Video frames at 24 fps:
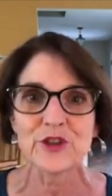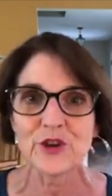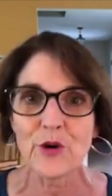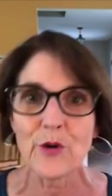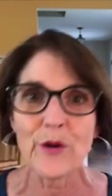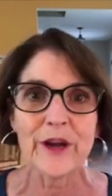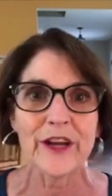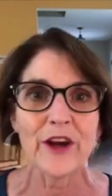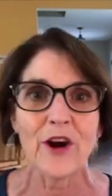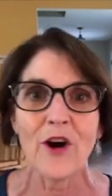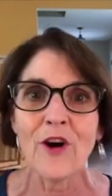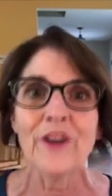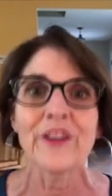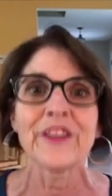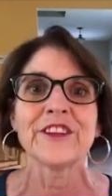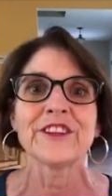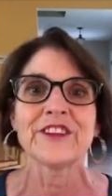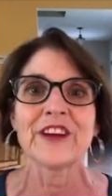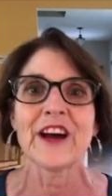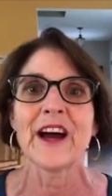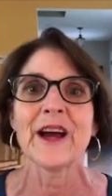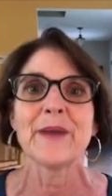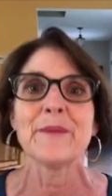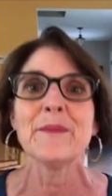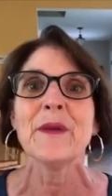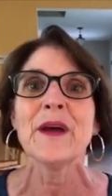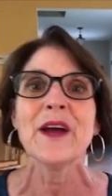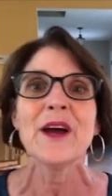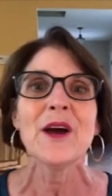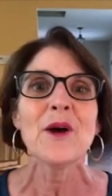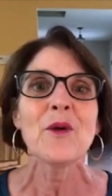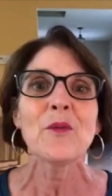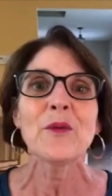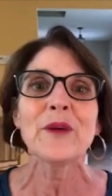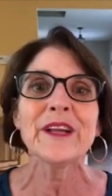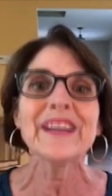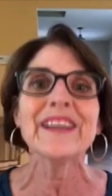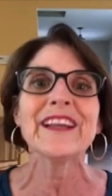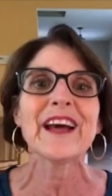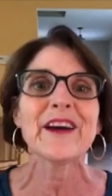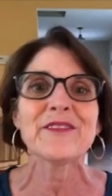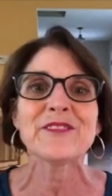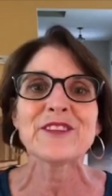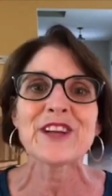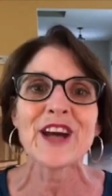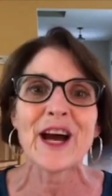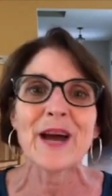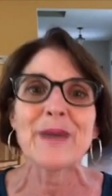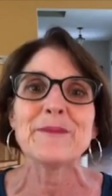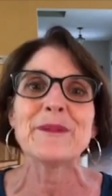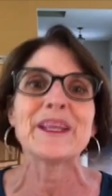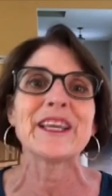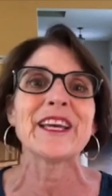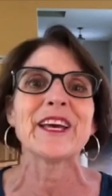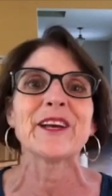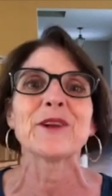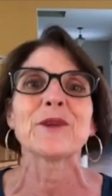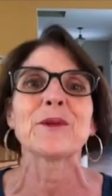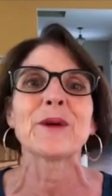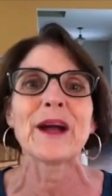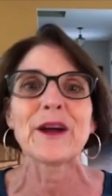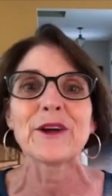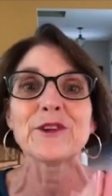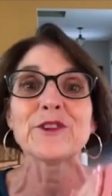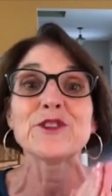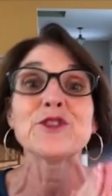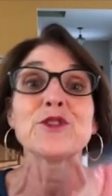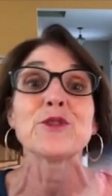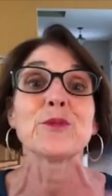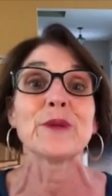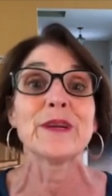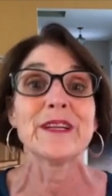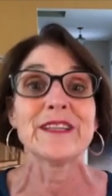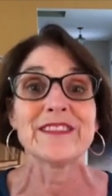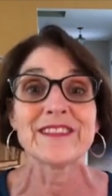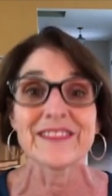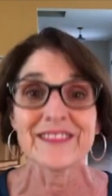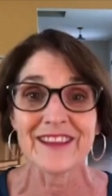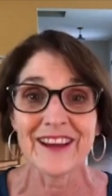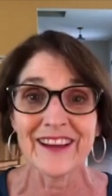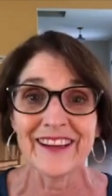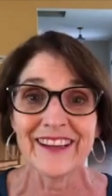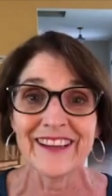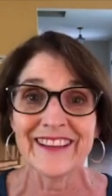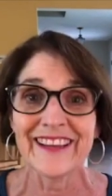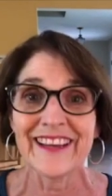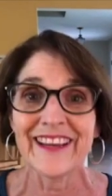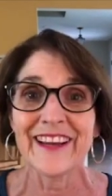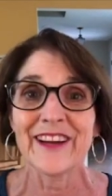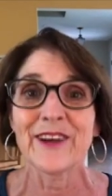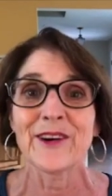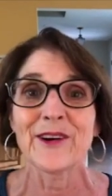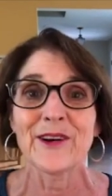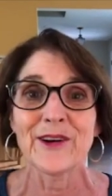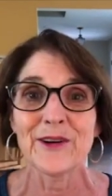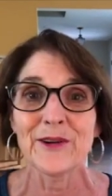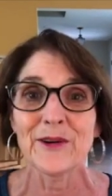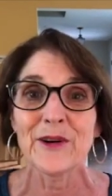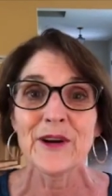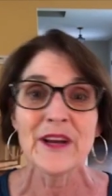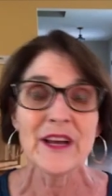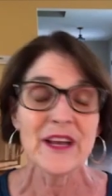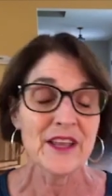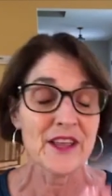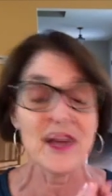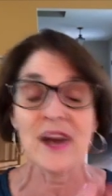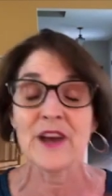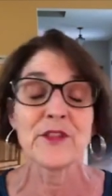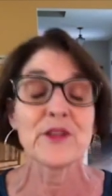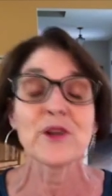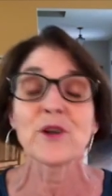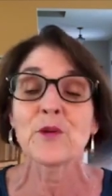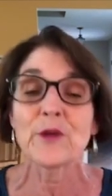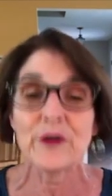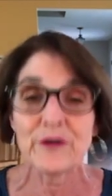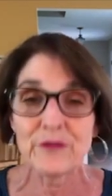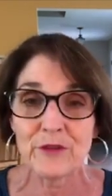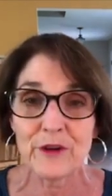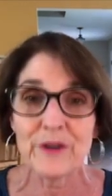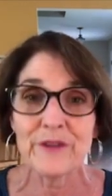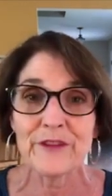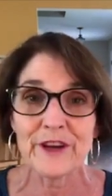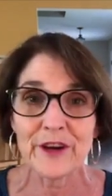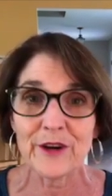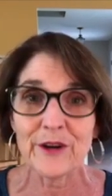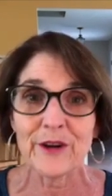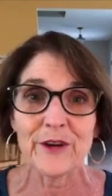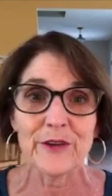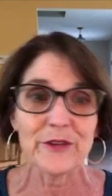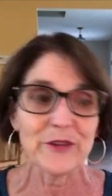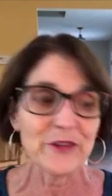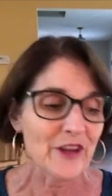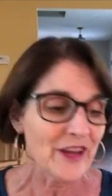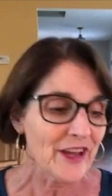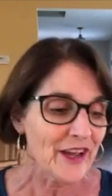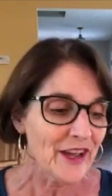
going all the time. We didn't have time to get around to redesigning the Quiver of Arrows.